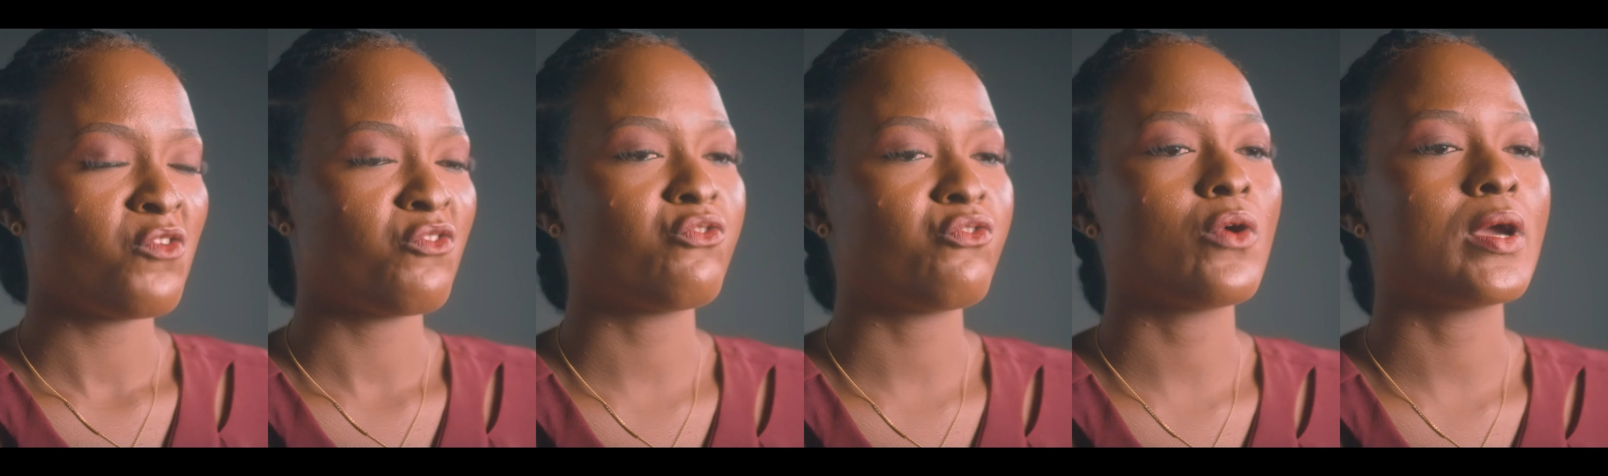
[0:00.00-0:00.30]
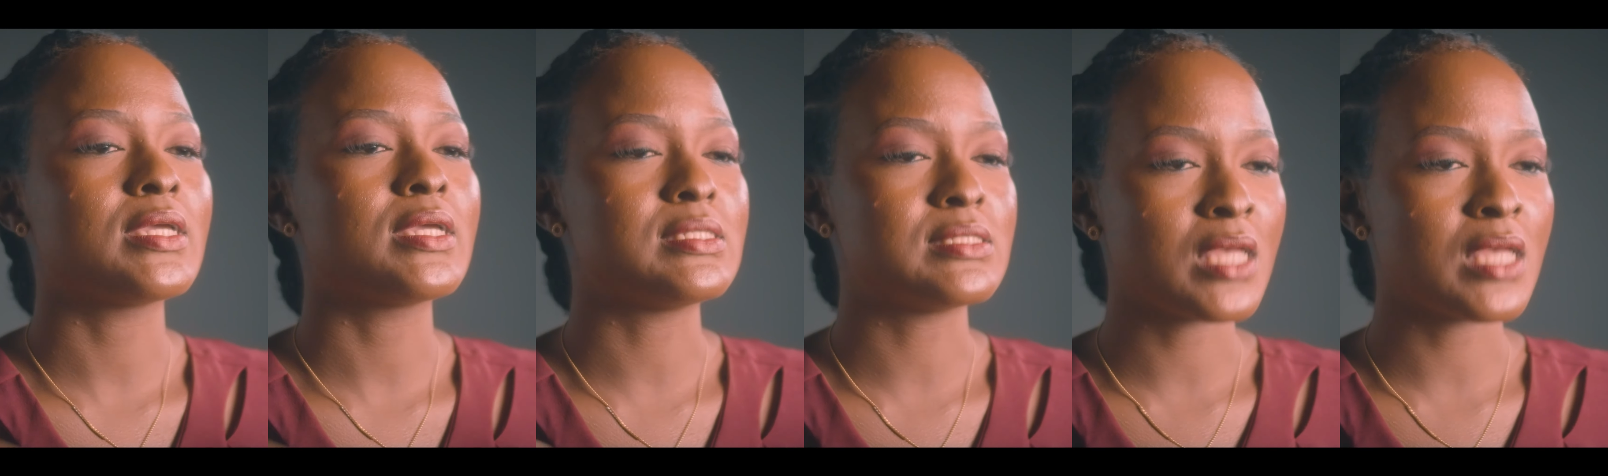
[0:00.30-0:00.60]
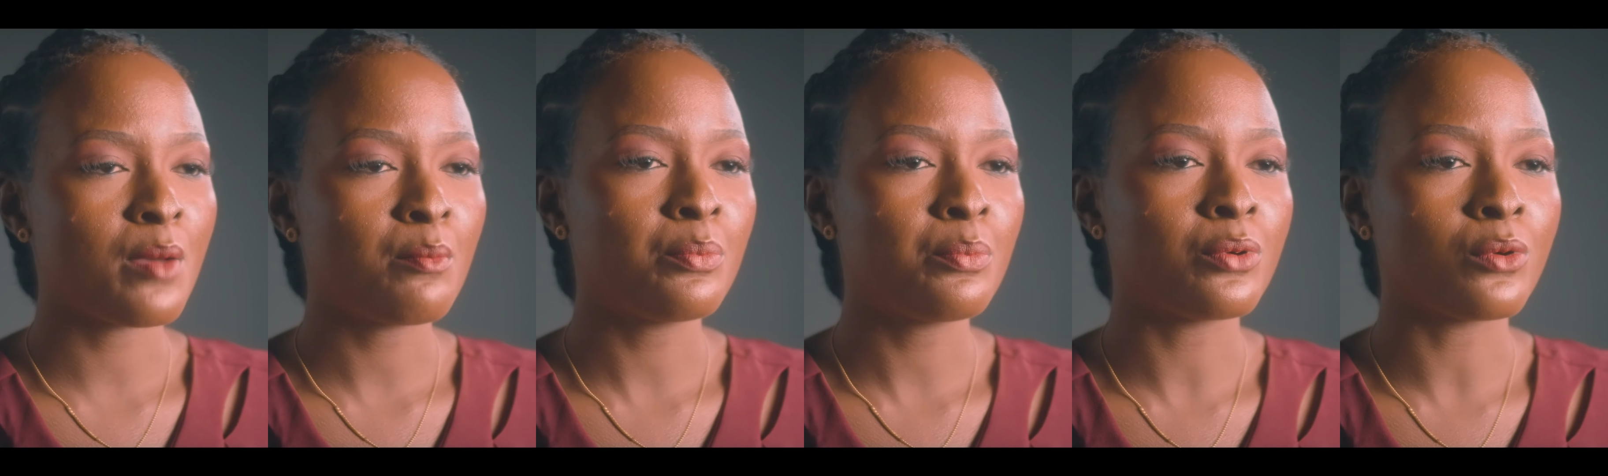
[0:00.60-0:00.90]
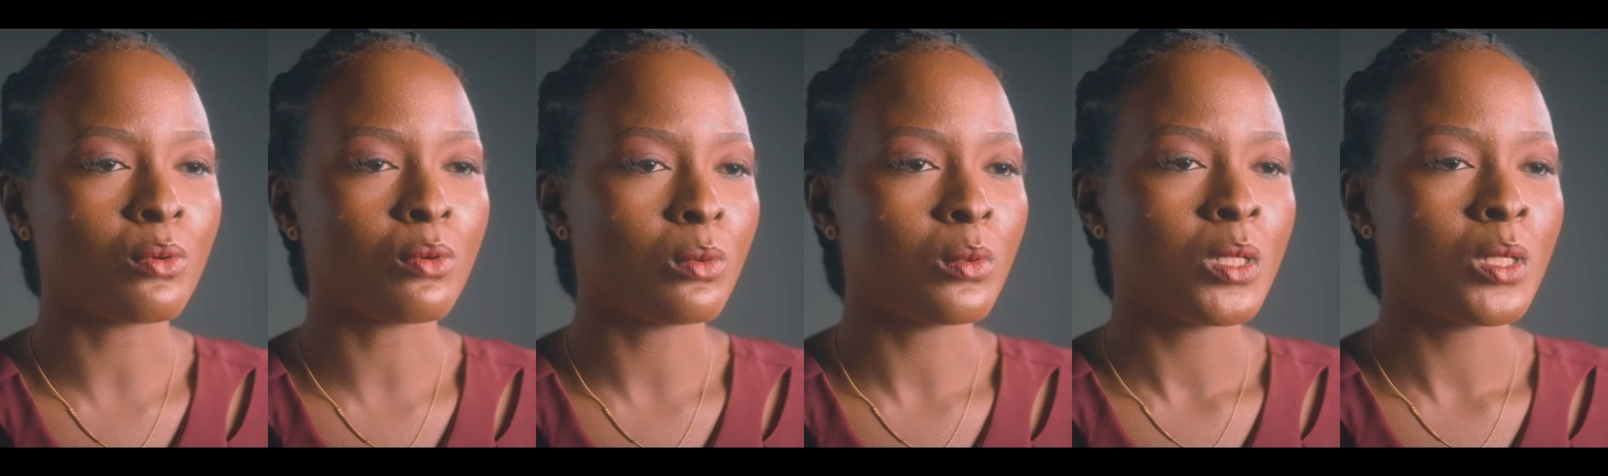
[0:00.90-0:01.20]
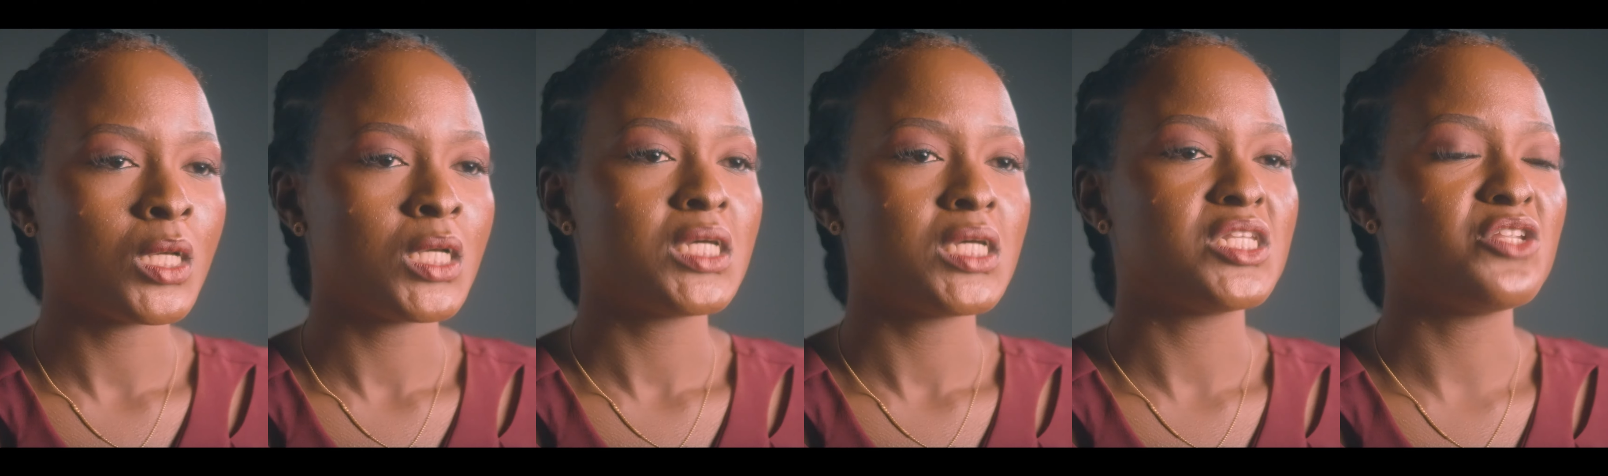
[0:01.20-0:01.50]
For example,
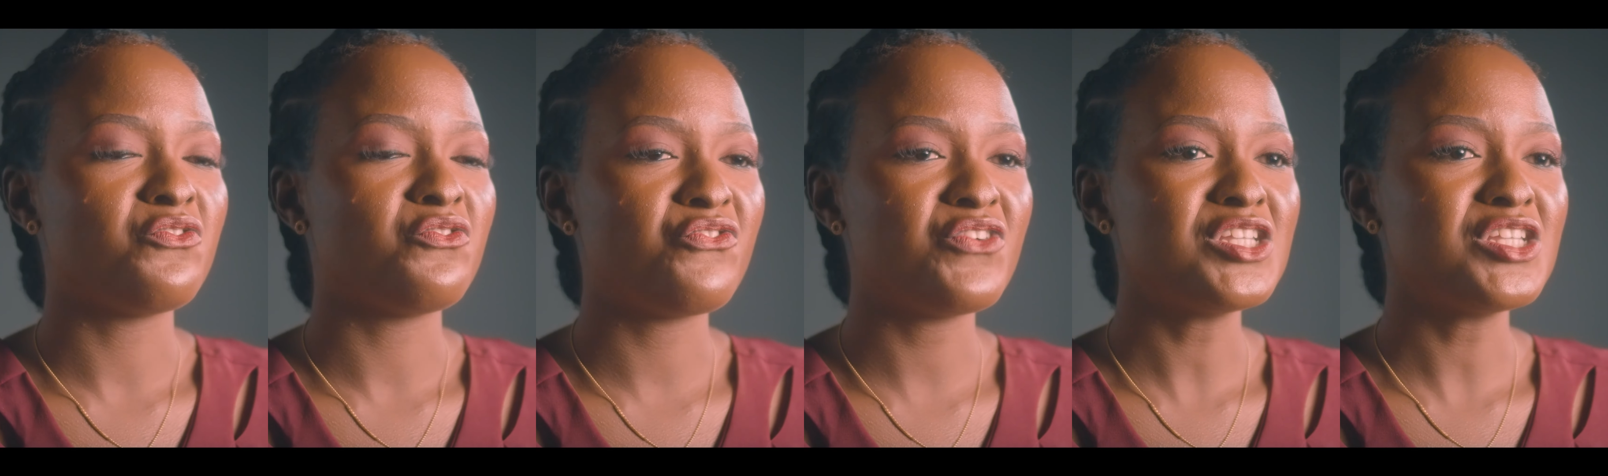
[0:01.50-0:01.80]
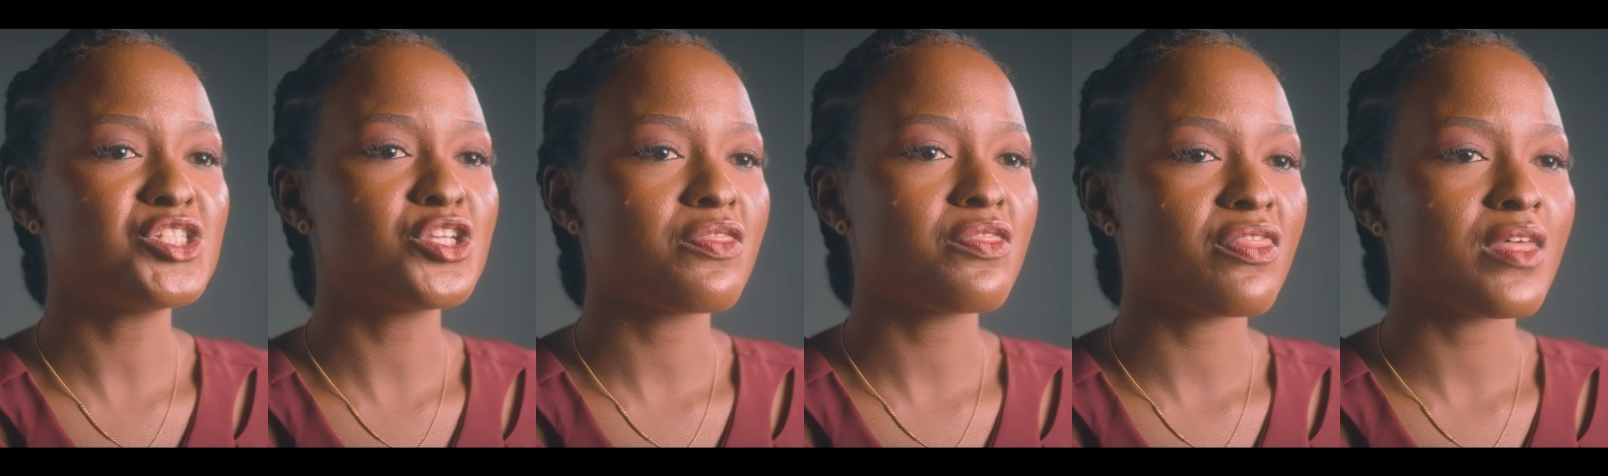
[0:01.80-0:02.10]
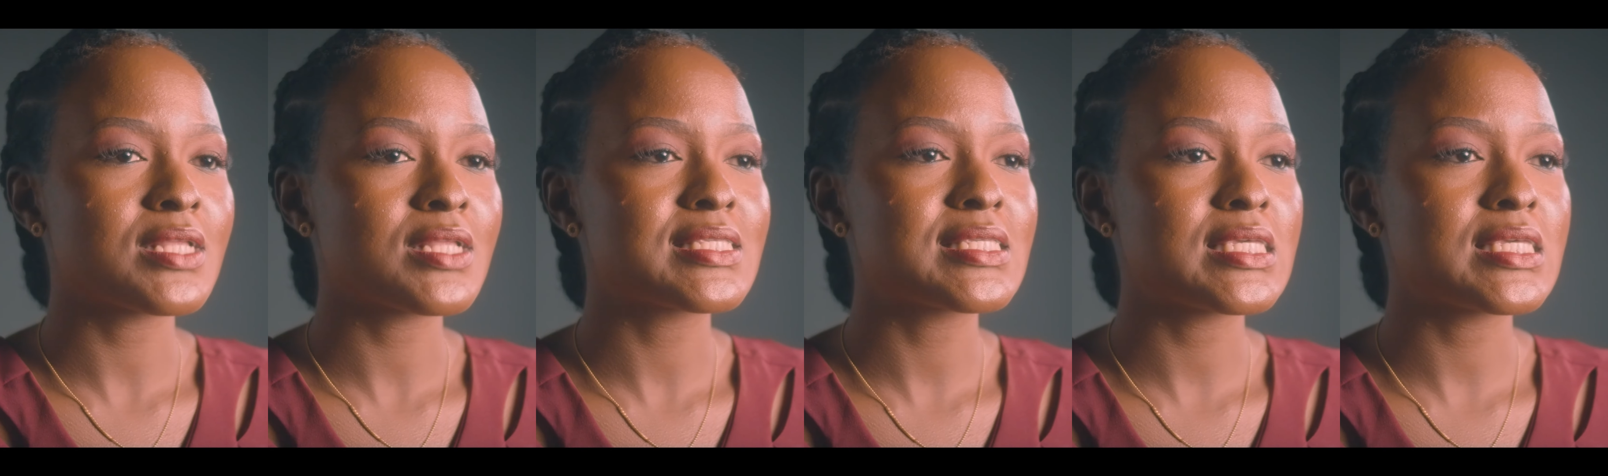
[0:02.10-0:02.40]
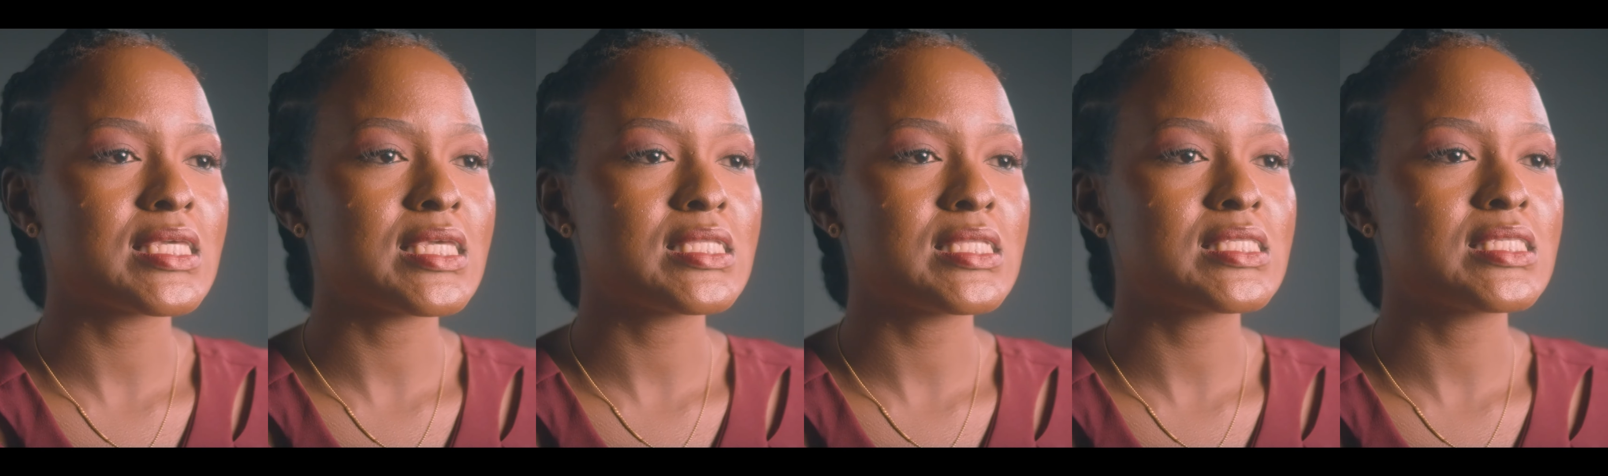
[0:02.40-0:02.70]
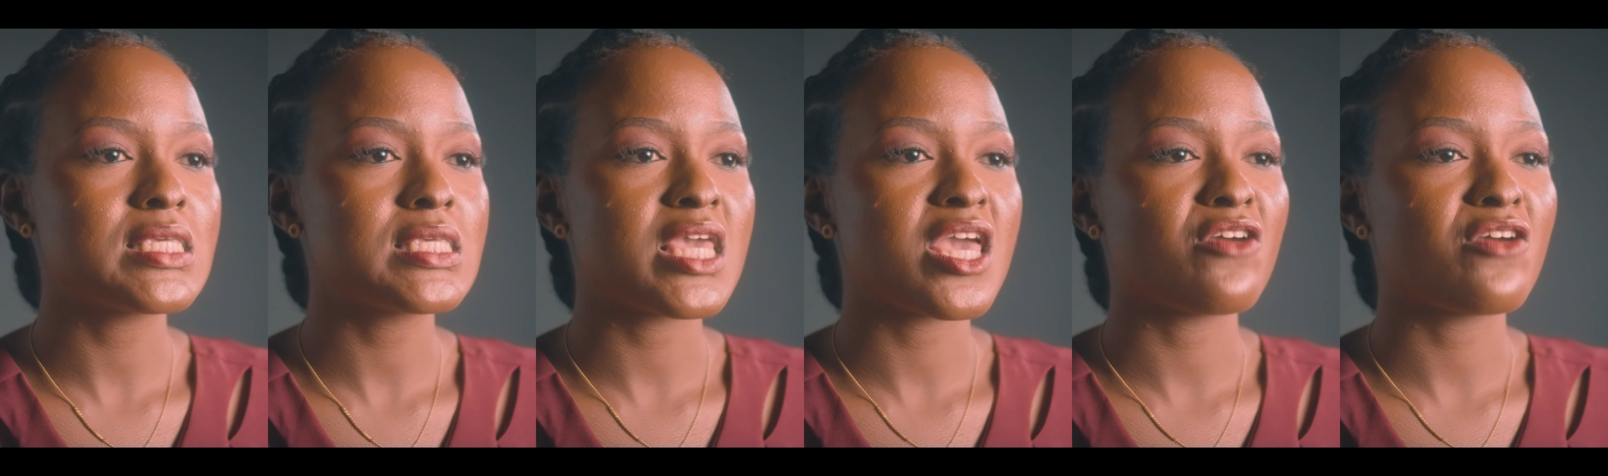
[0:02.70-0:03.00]
the VG30
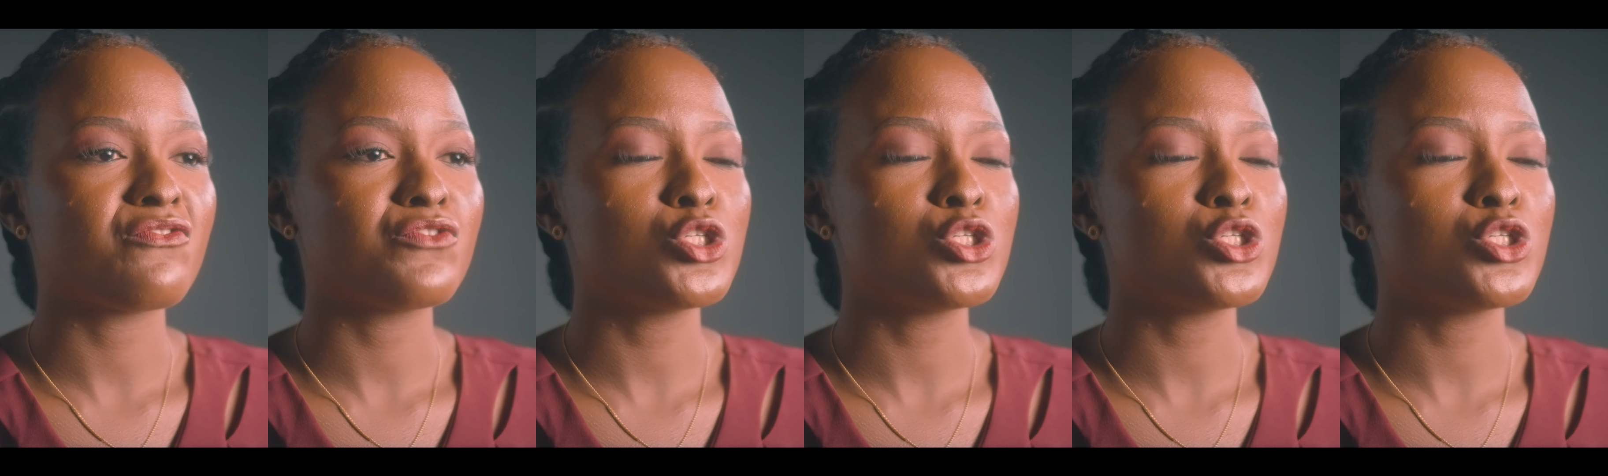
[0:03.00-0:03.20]
ETF